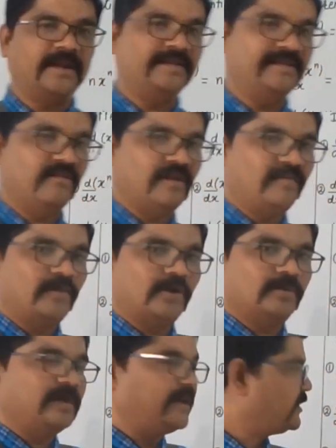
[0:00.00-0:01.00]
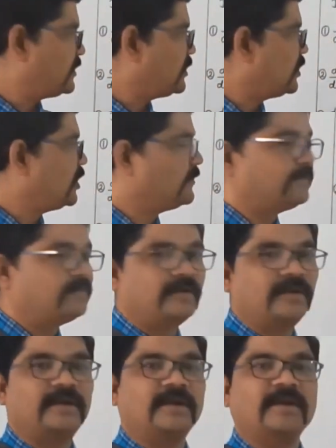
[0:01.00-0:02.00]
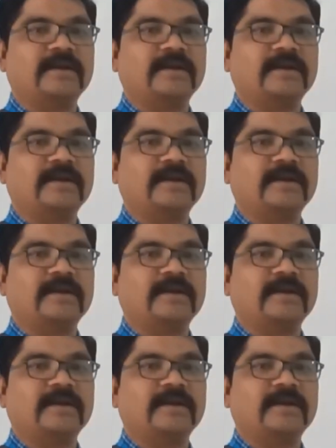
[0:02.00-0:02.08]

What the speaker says: are several formulae of